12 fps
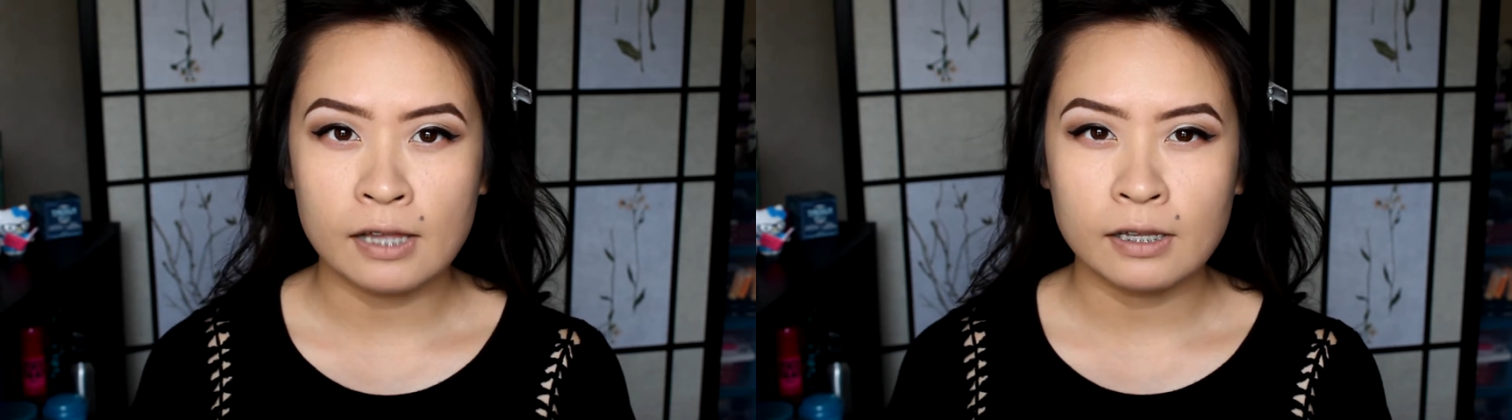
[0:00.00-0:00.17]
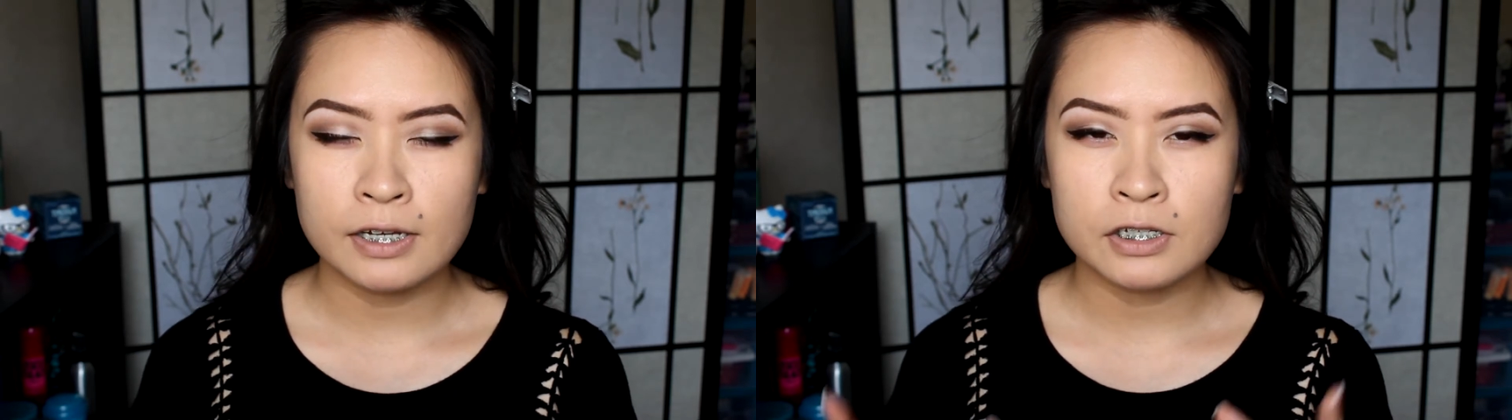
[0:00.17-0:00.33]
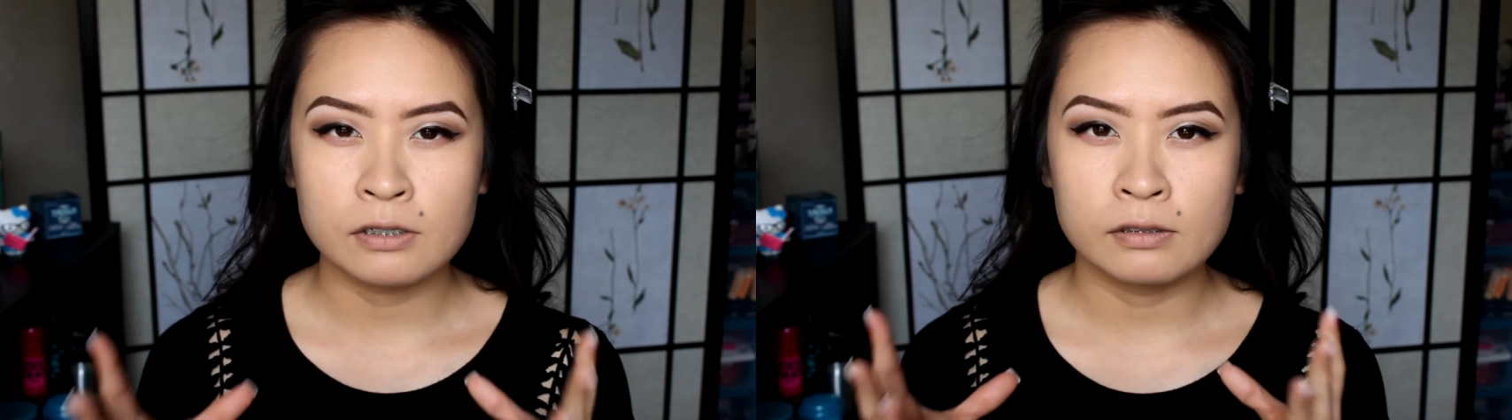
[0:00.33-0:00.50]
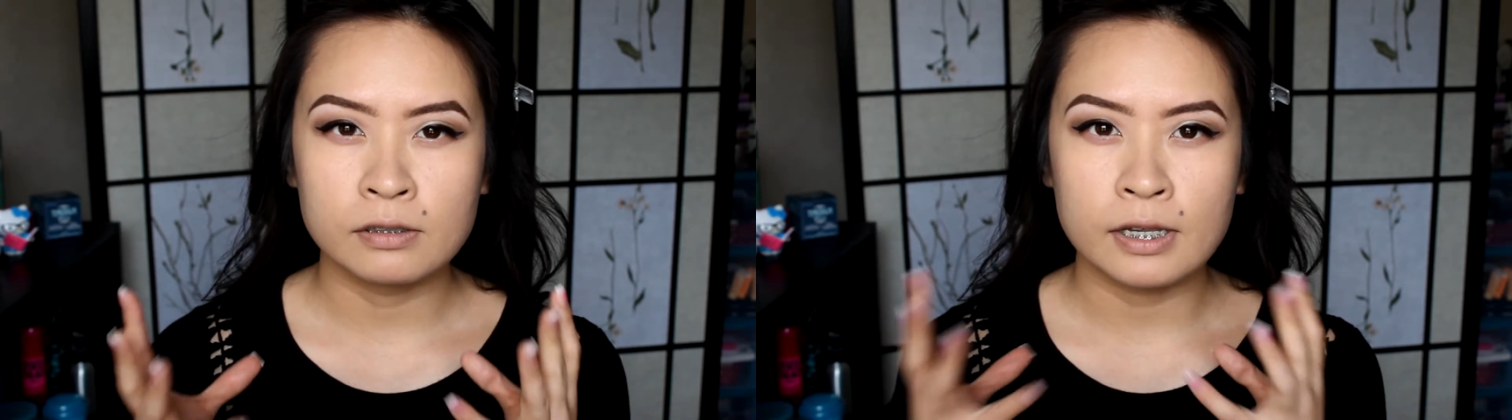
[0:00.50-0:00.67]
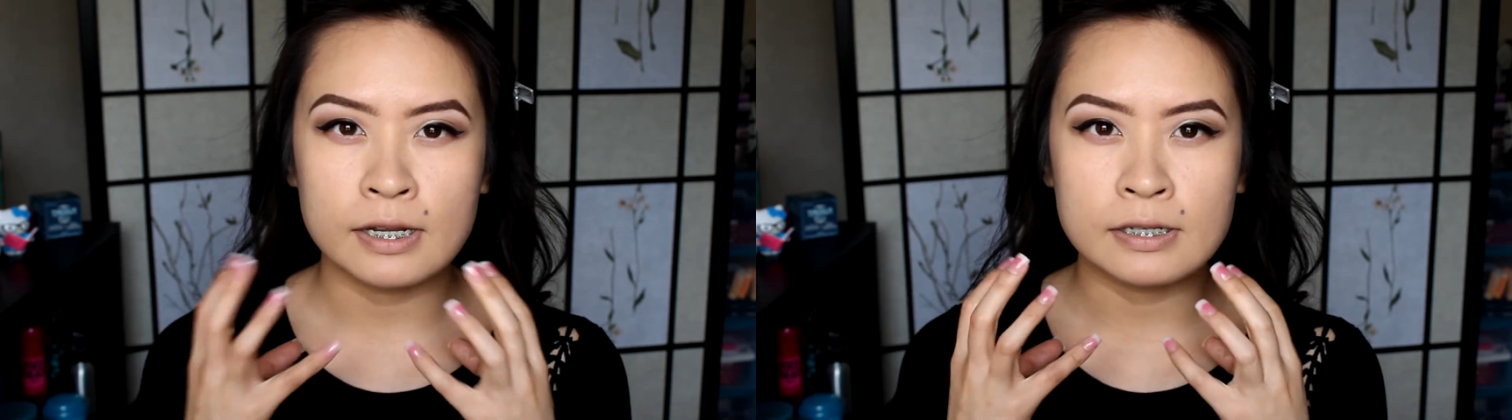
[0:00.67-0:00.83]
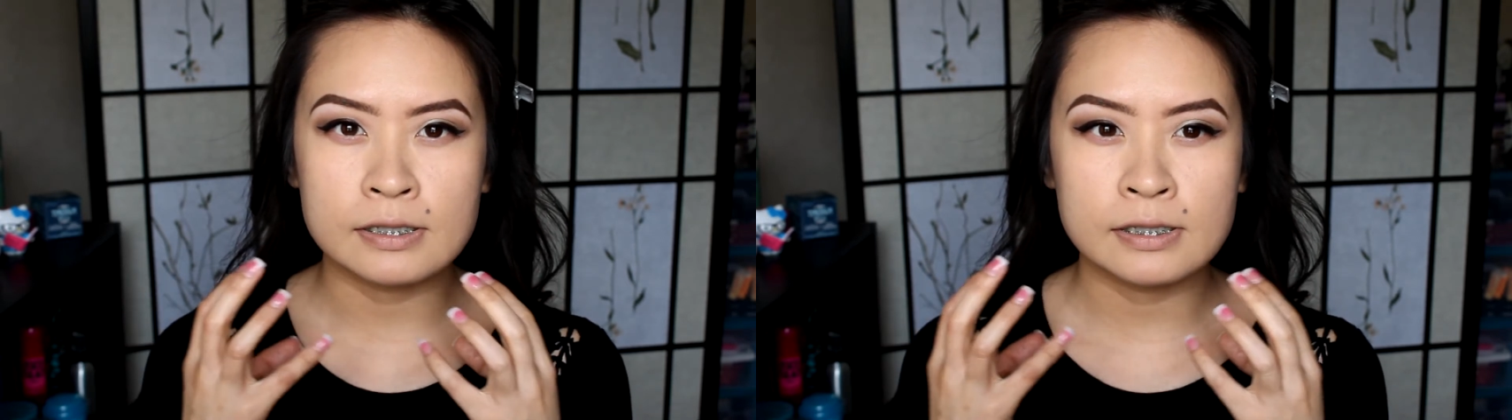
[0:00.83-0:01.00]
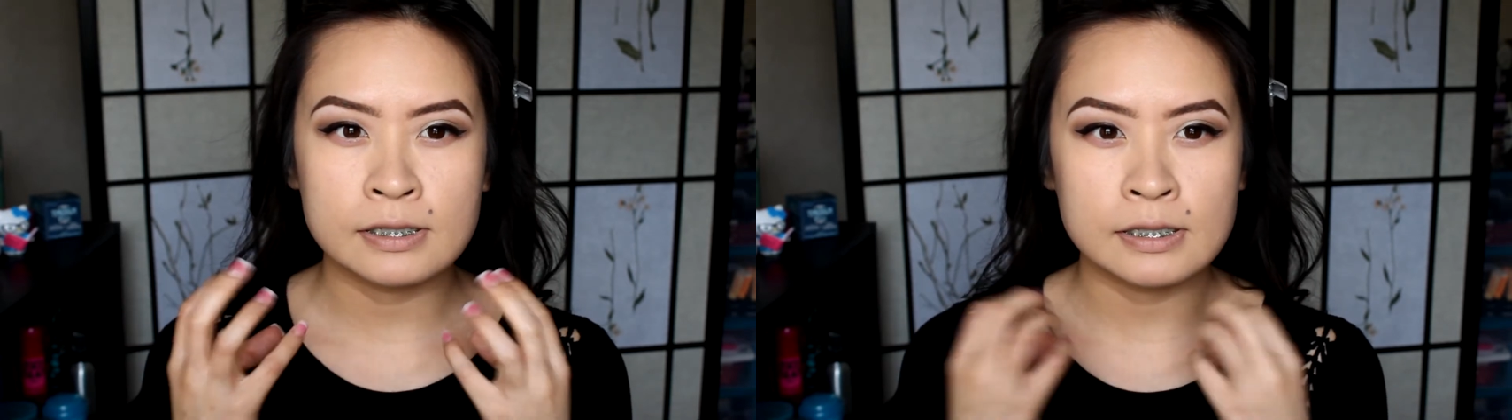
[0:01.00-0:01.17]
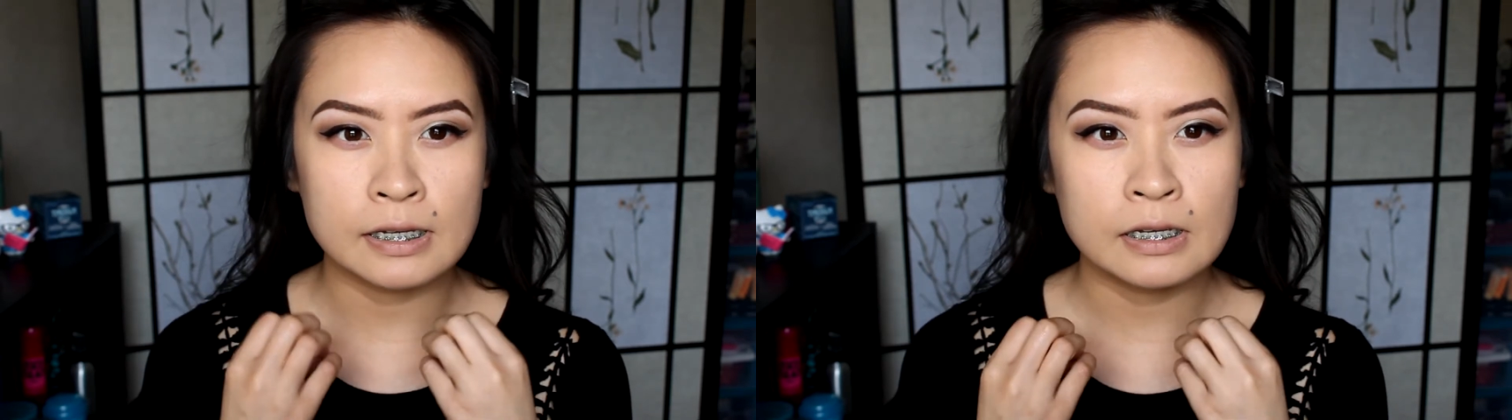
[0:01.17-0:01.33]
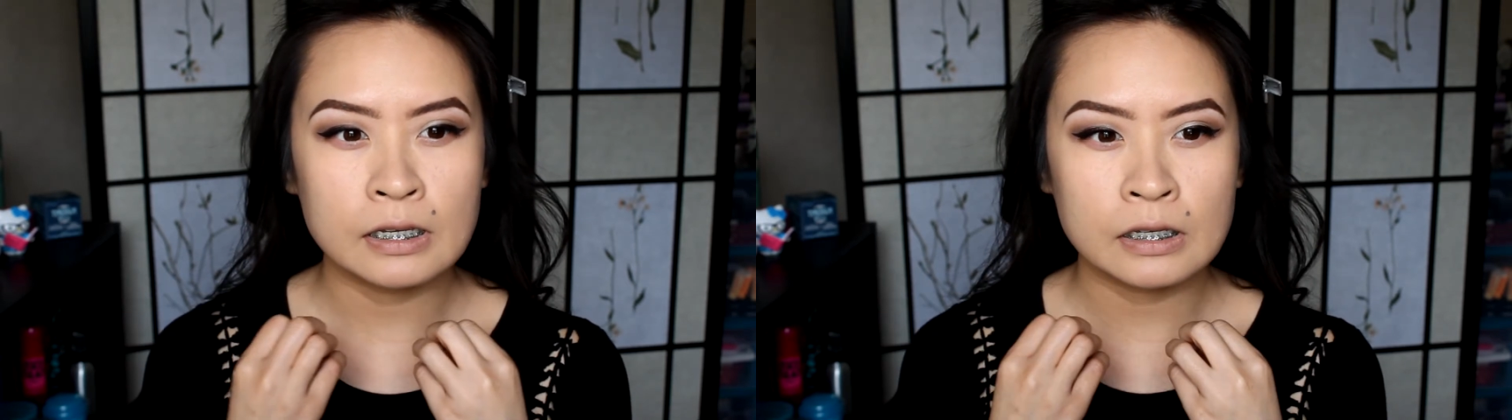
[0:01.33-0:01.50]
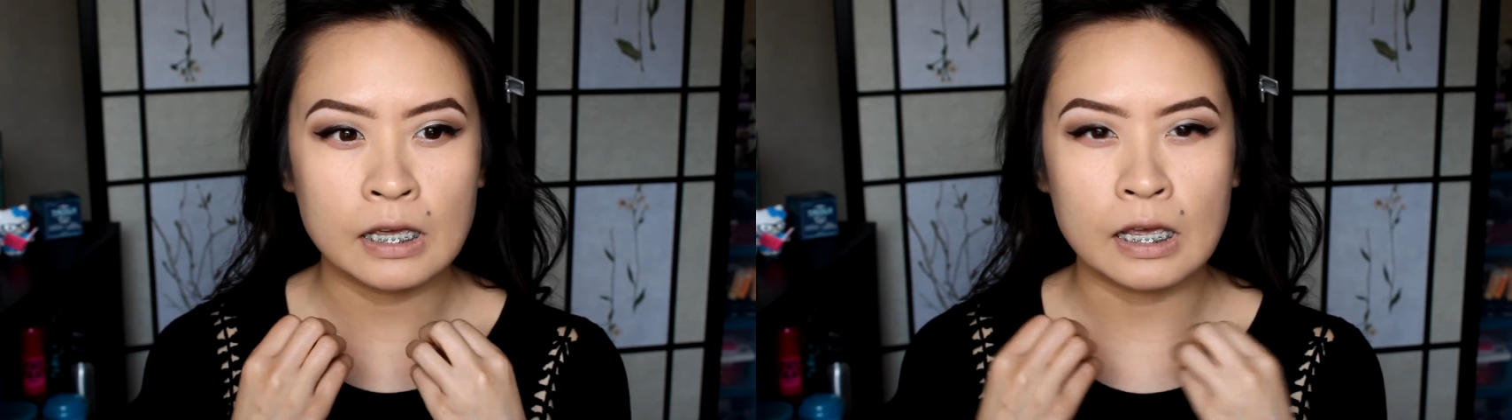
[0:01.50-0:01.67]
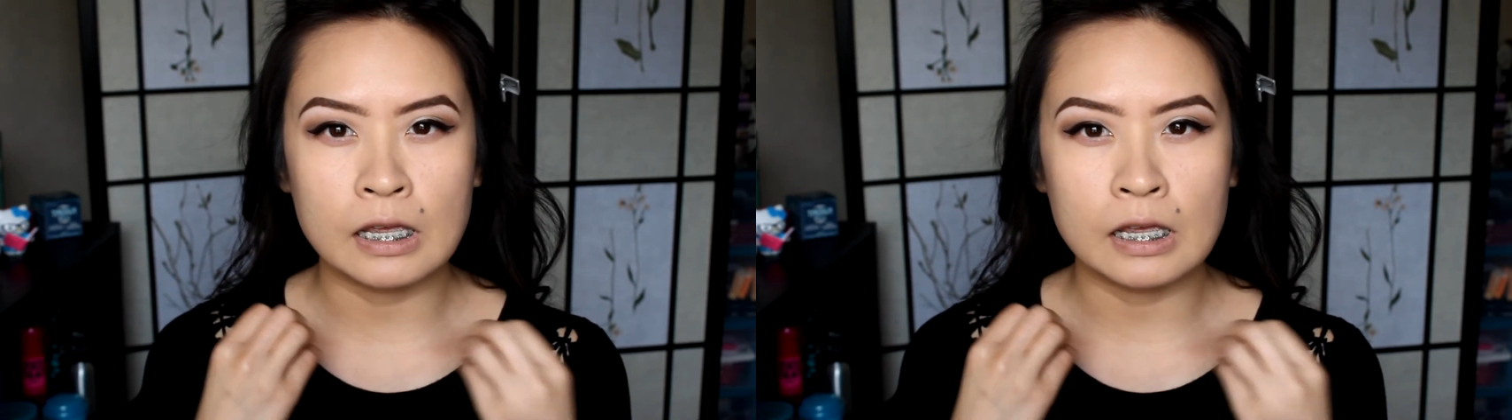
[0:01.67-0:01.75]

I like to let it sink